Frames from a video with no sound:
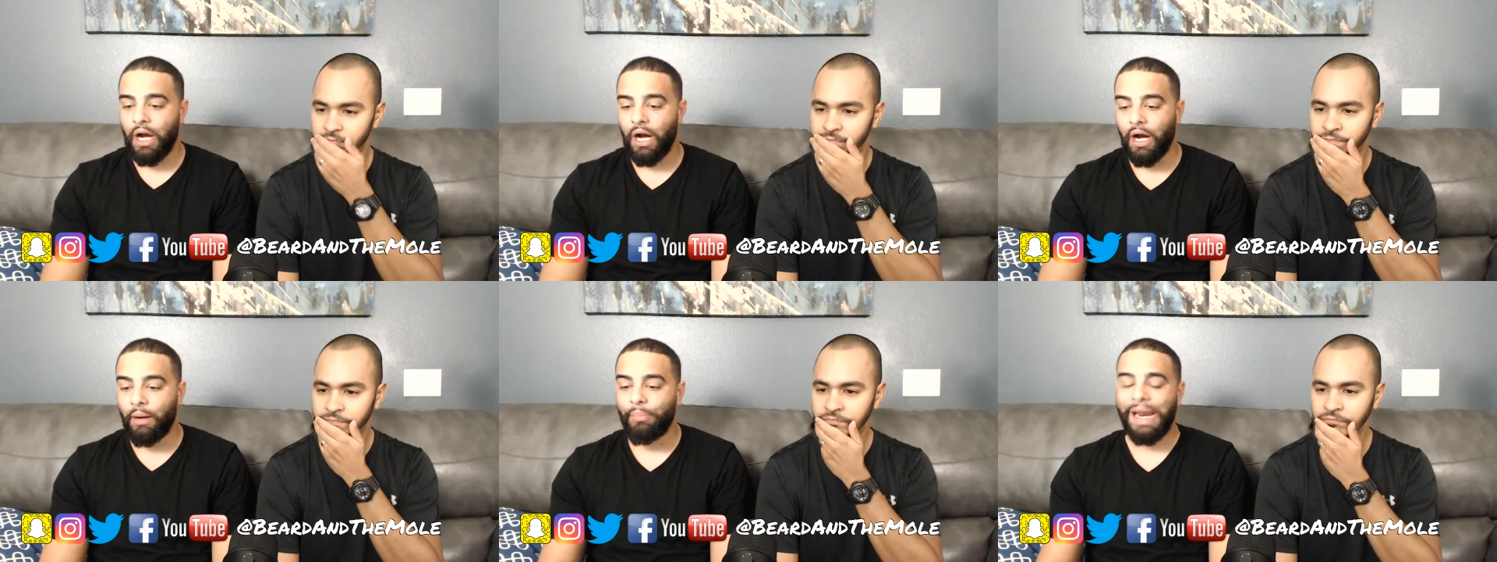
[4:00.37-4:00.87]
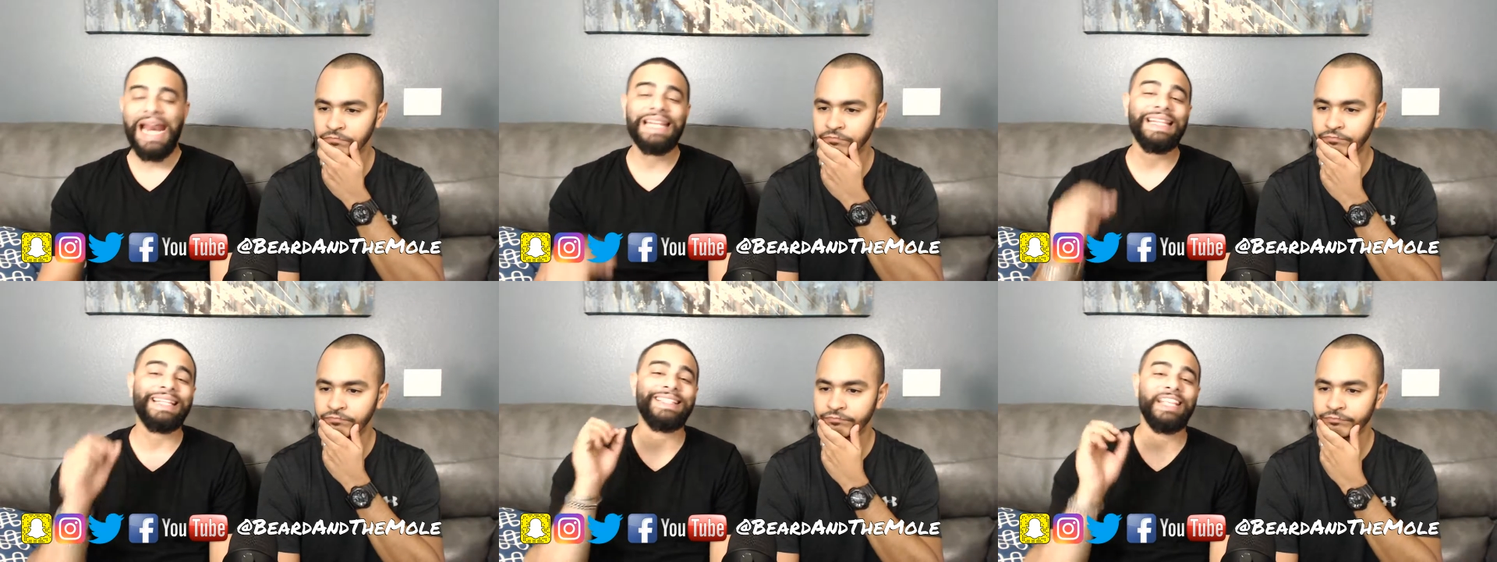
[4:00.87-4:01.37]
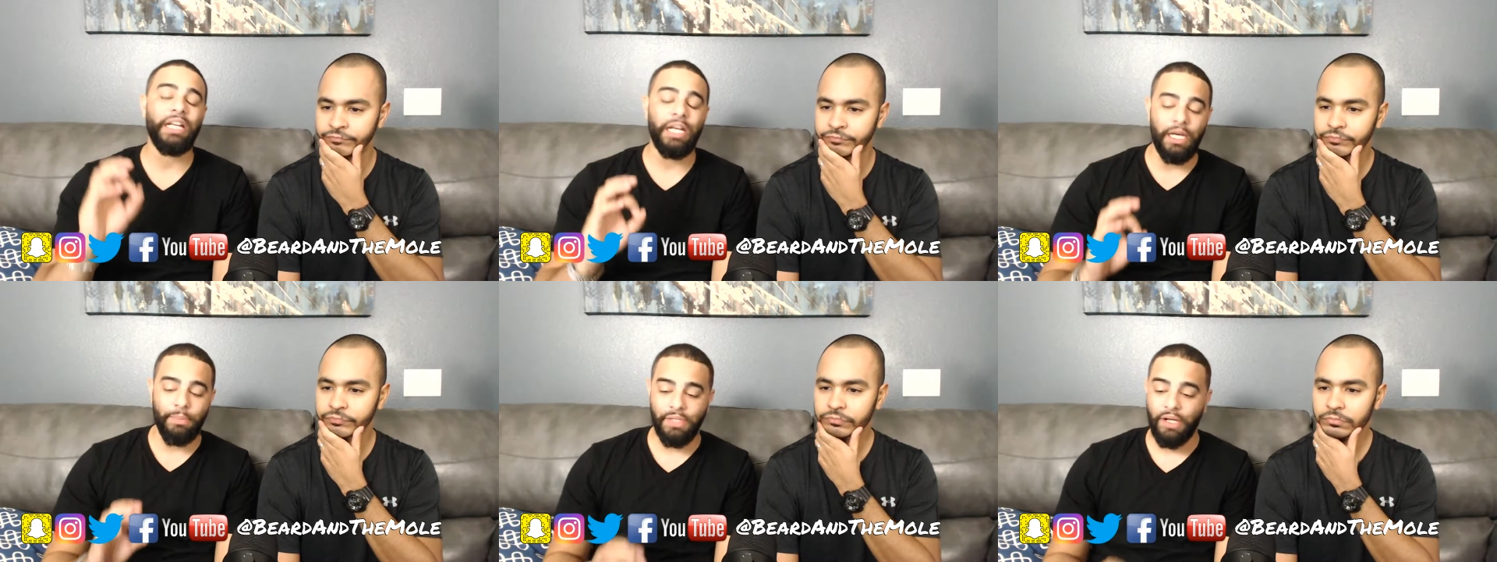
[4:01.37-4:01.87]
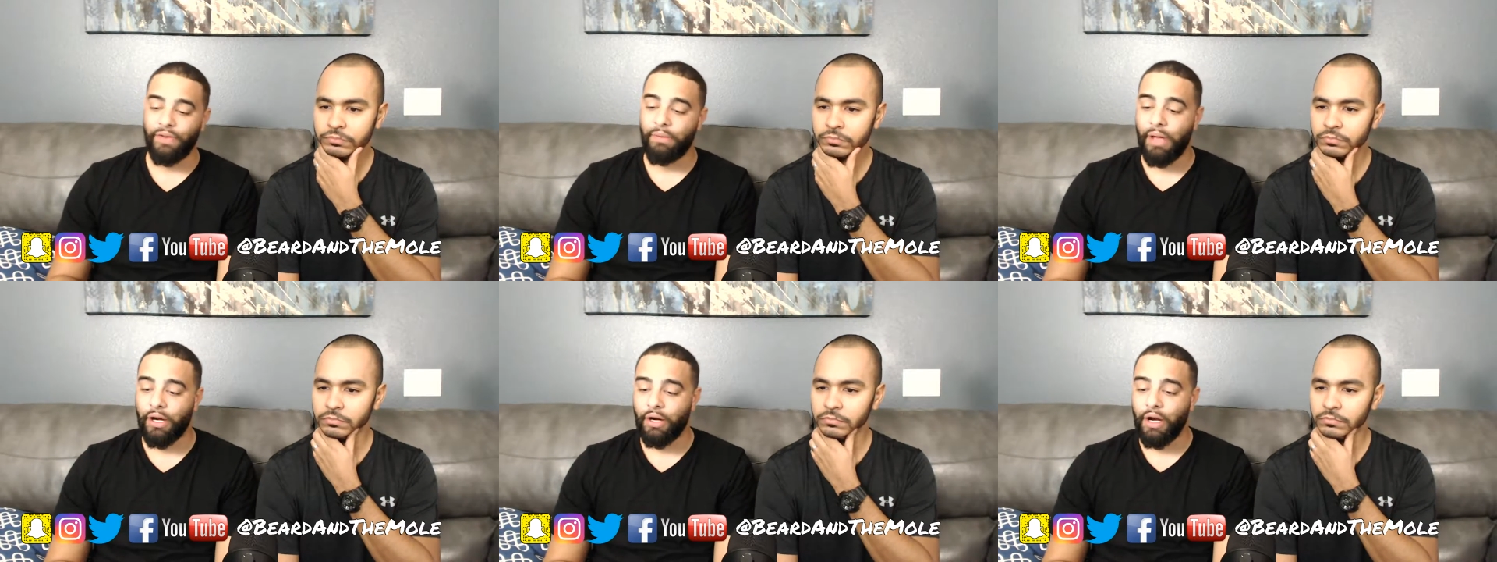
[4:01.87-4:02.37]
Speaker 1: Uh, but I like the synonyms of
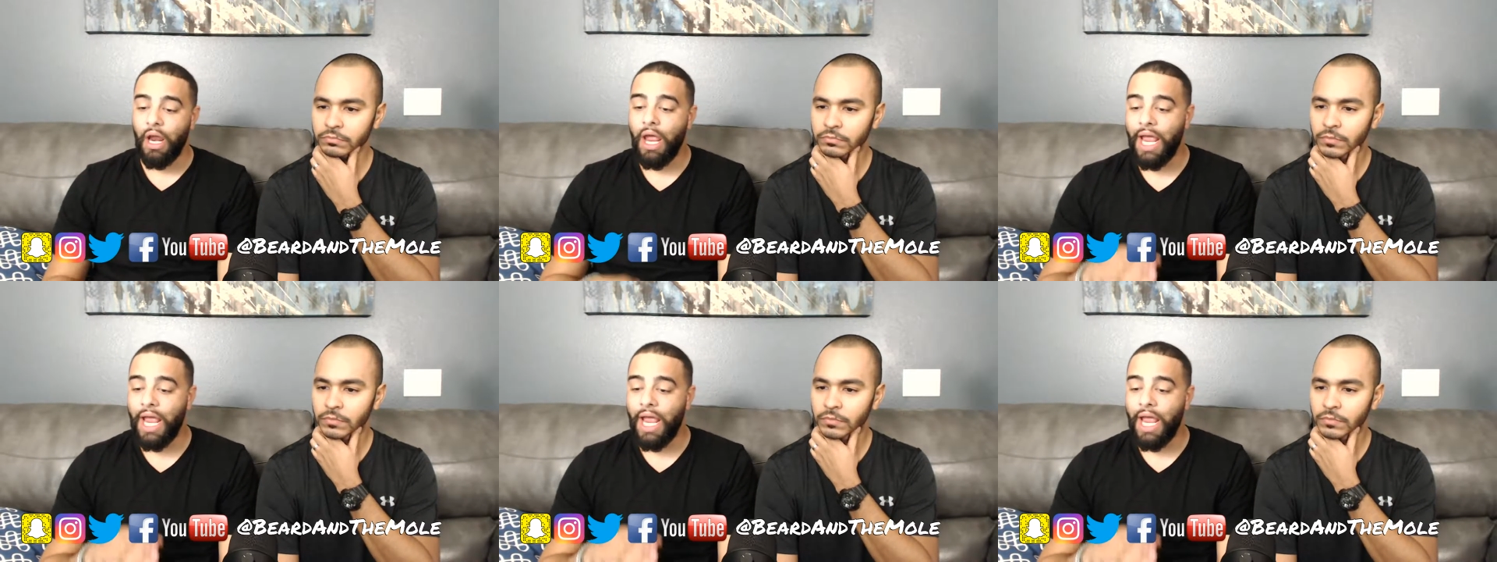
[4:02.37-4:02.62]
it better.